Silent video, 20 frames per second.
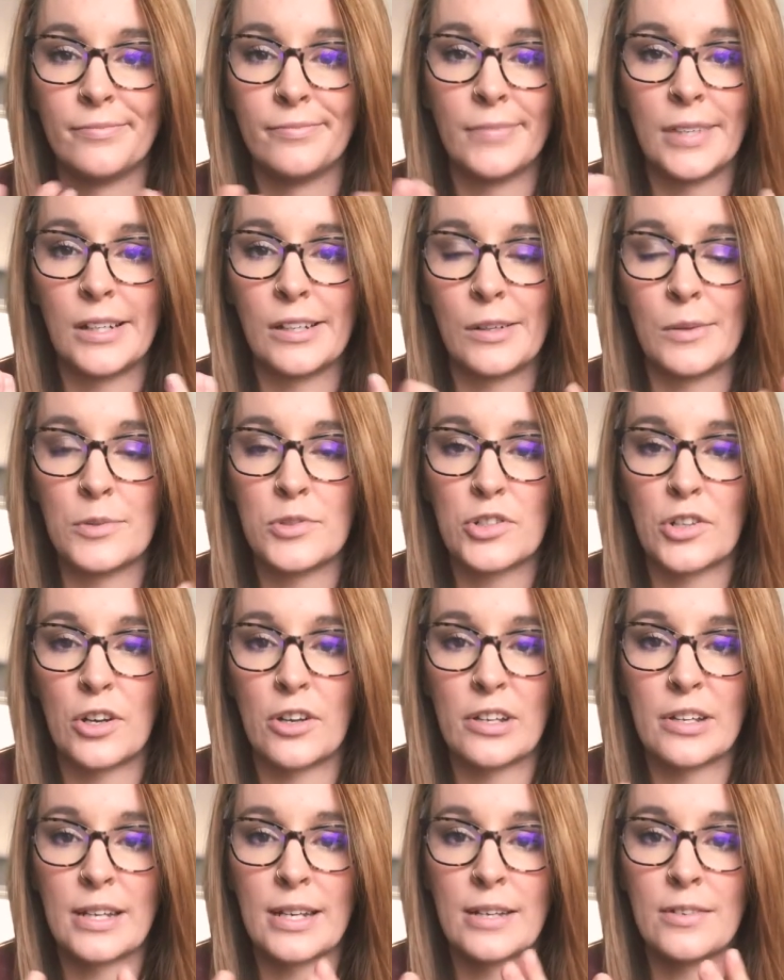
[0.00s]
I don't know what you
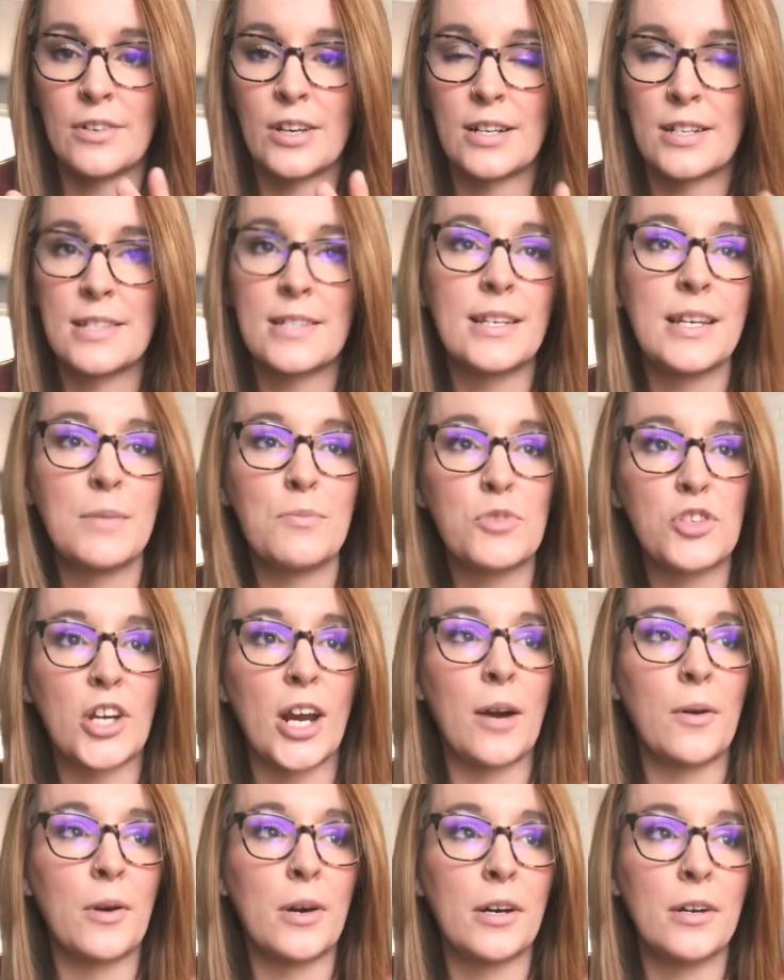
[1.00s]
call it, like not a steam
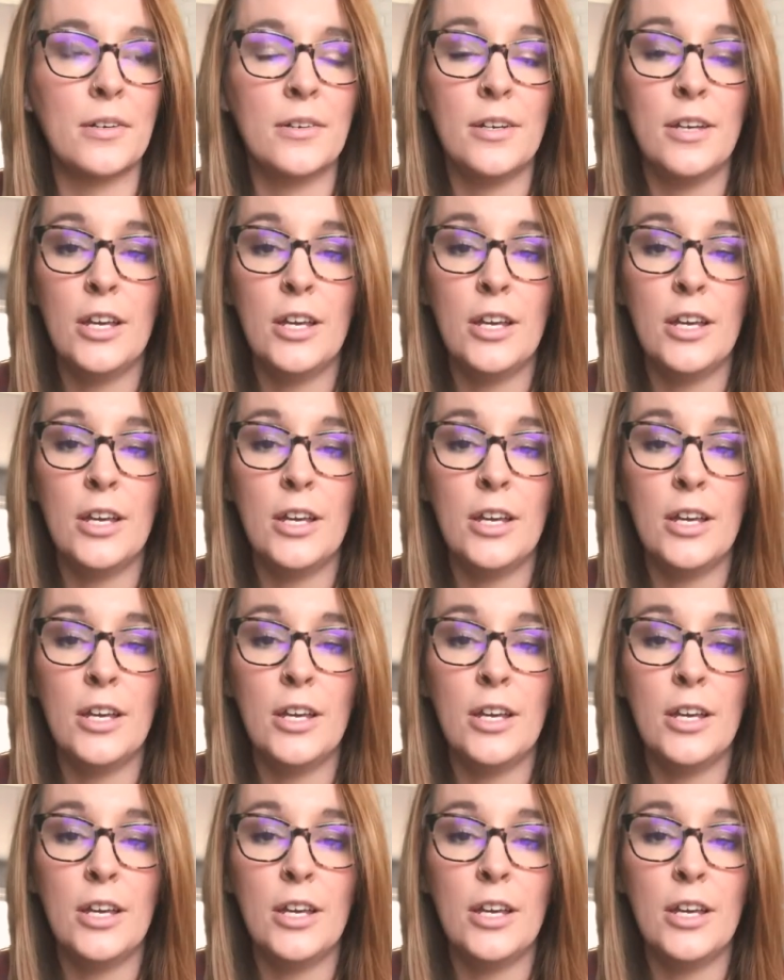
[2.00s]
shower.